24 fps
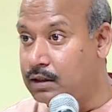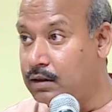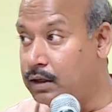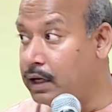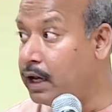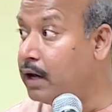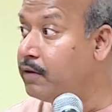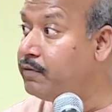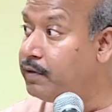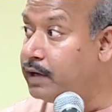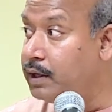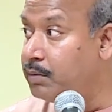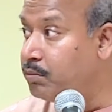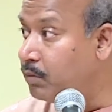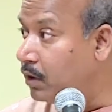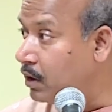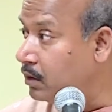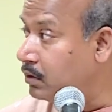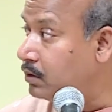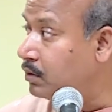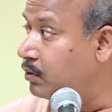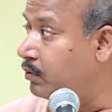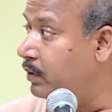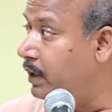Every
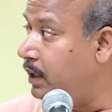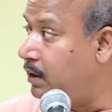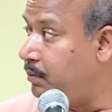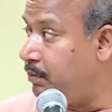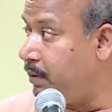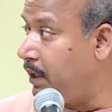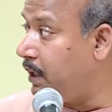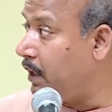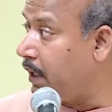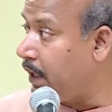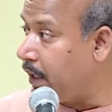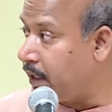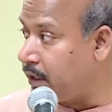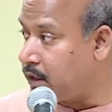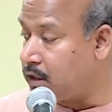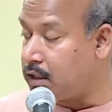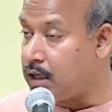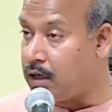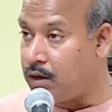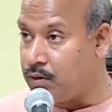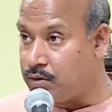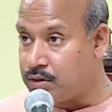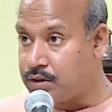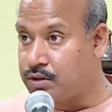month, we are bringing it
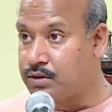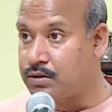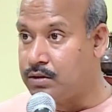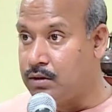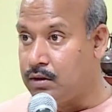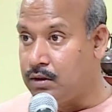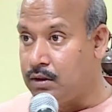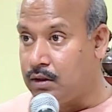out.